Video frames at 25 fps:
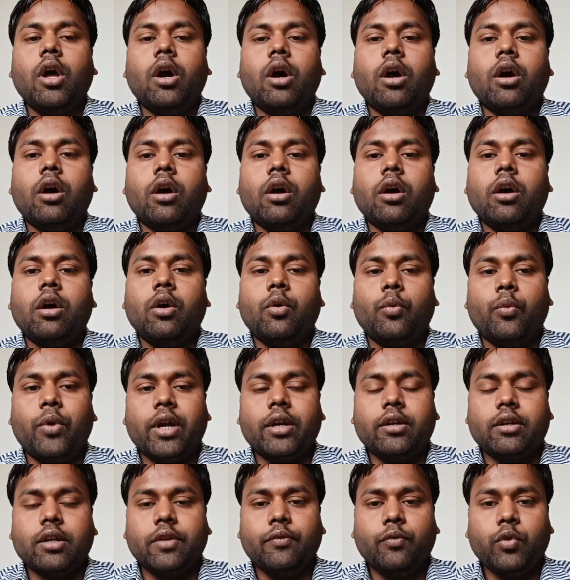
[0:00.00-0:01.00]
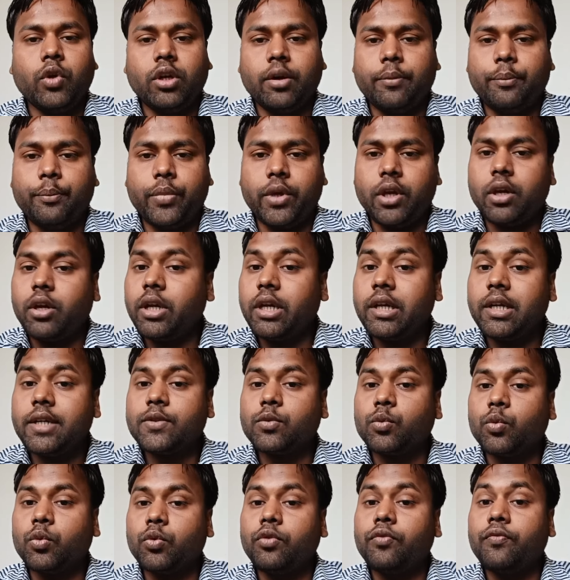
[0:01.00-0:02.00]
What if we compare IND
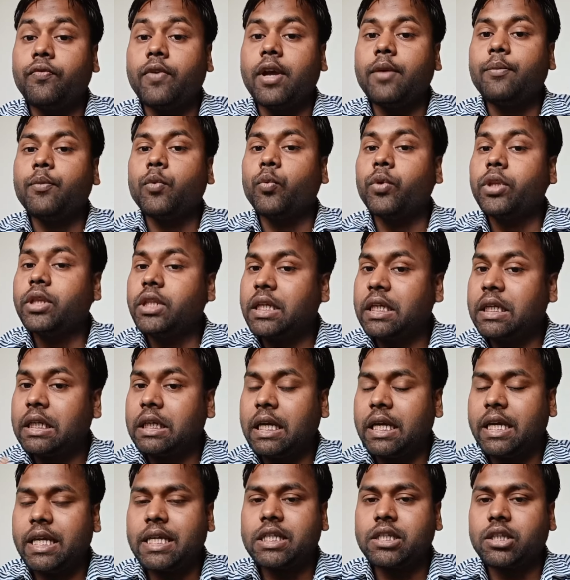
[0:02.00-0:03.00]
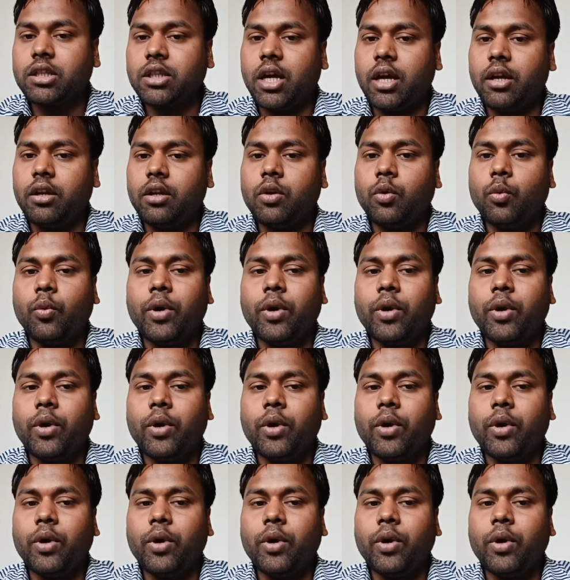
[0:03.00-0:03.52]
AS 115 with AS9?